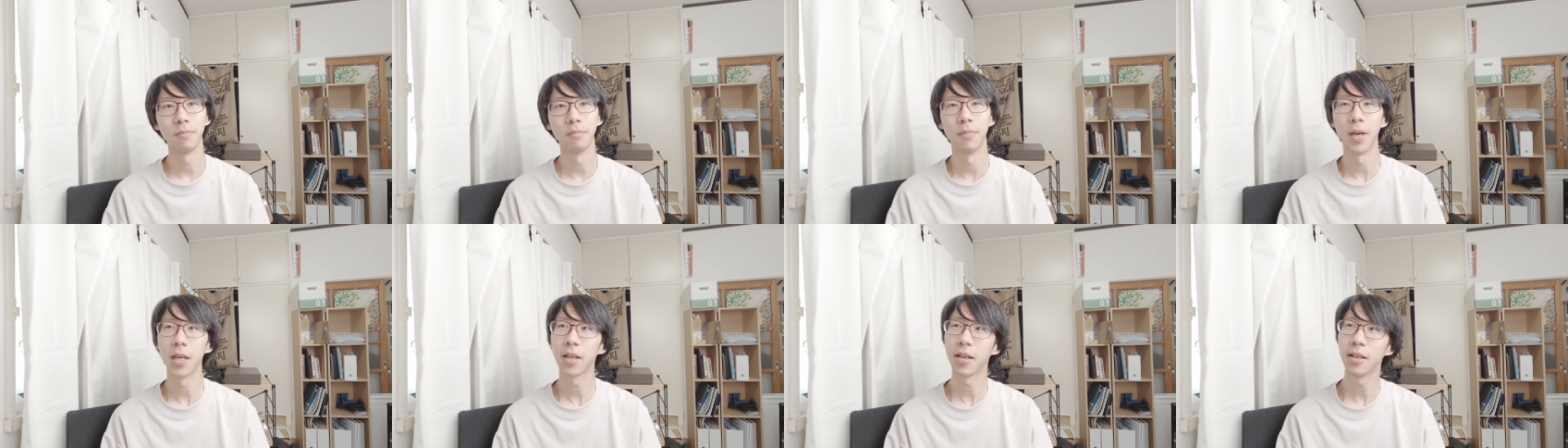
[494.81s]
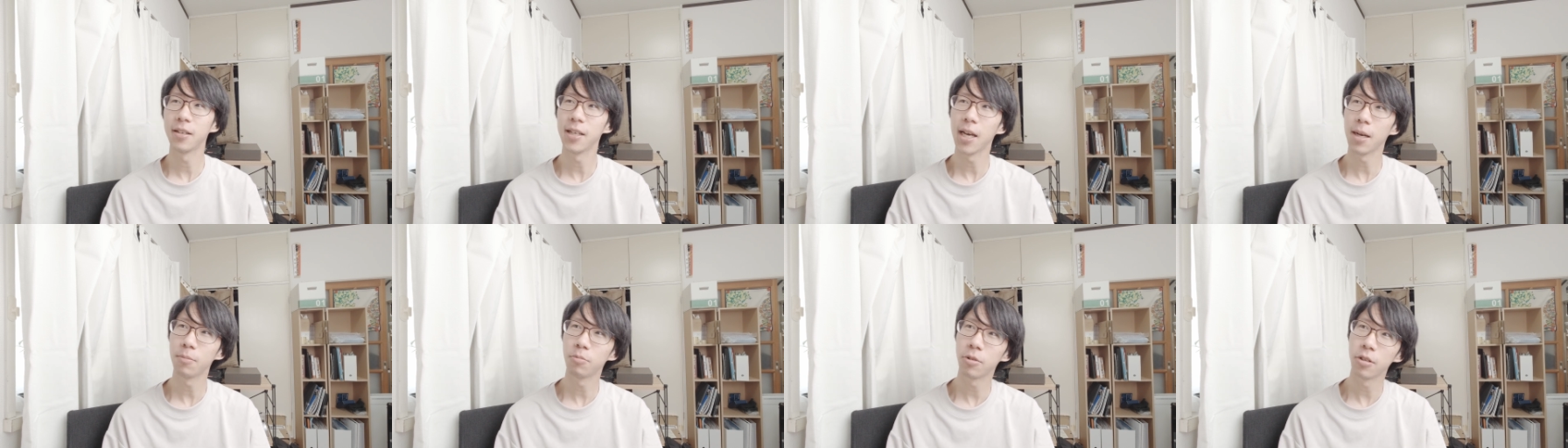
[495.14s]
Mic
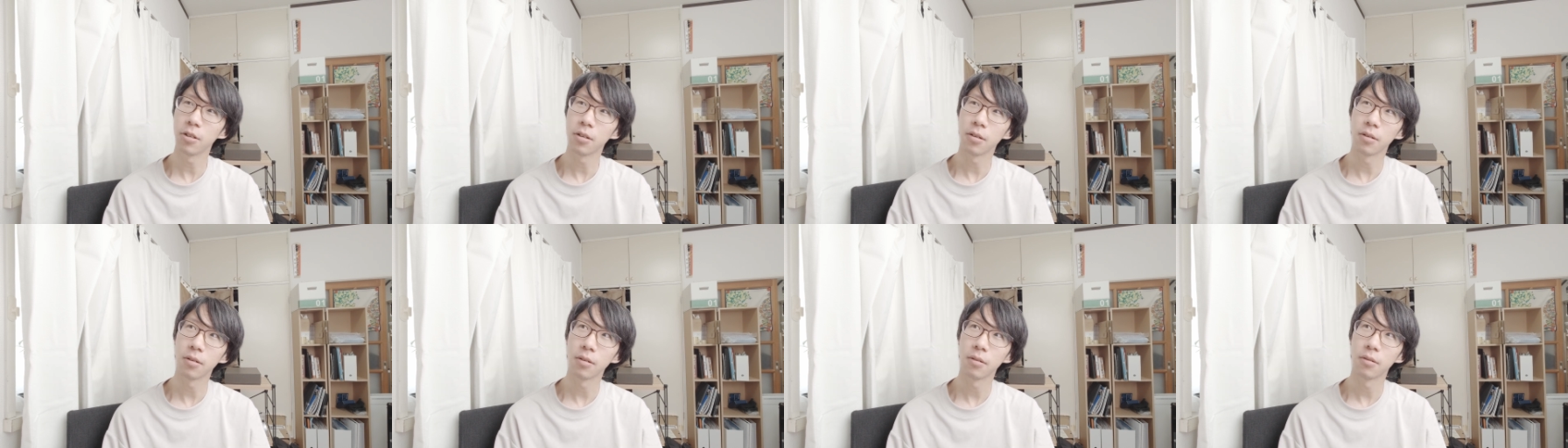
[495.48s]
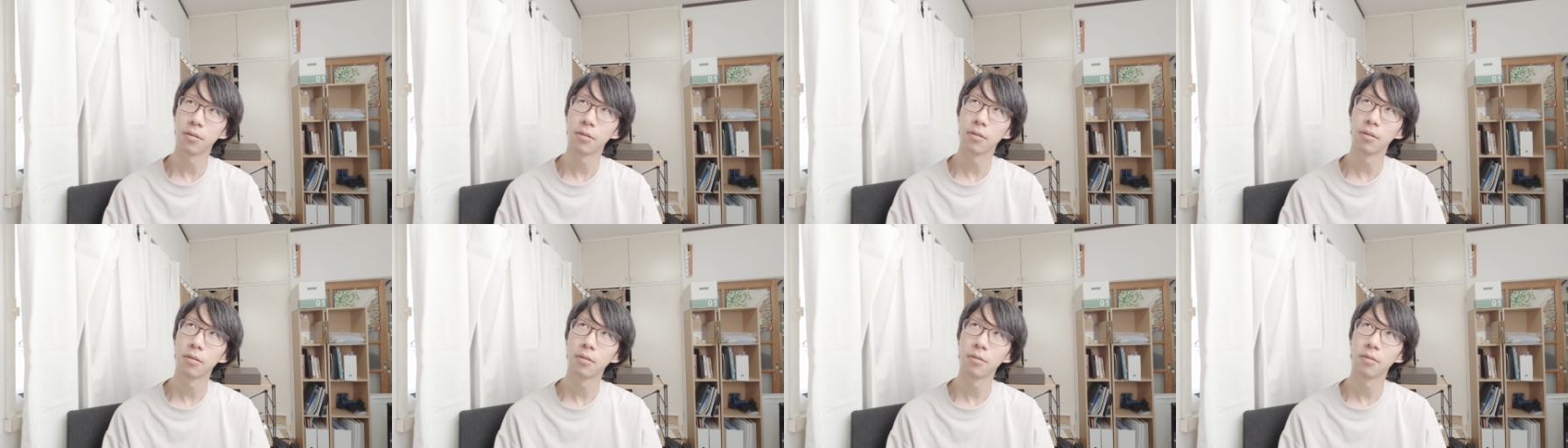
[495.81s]
adapter?
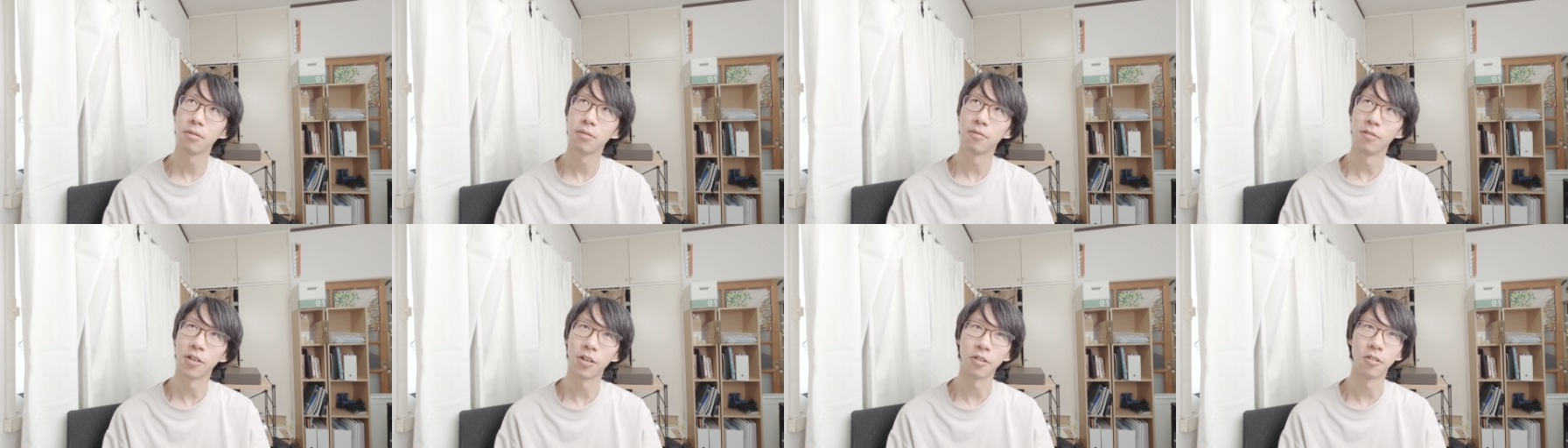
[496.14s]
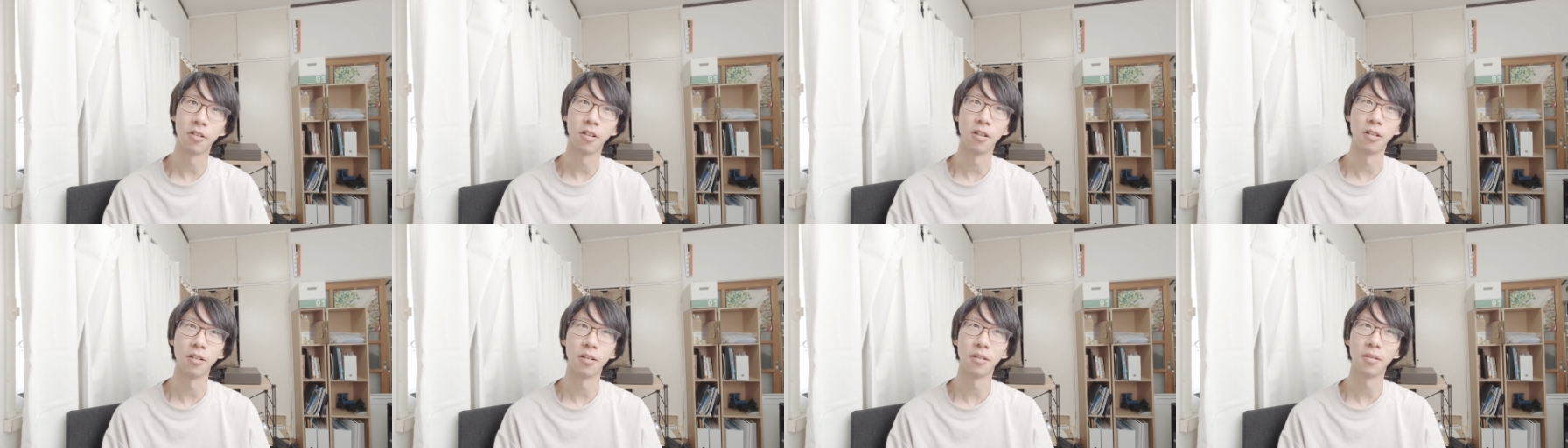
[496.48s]
What do you
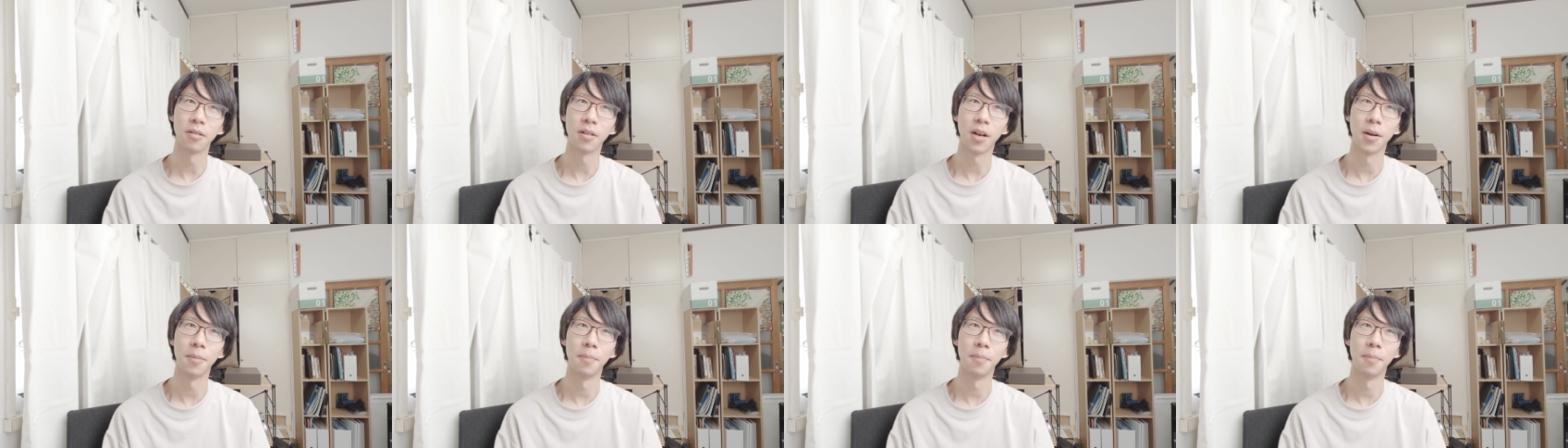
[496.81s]
call it?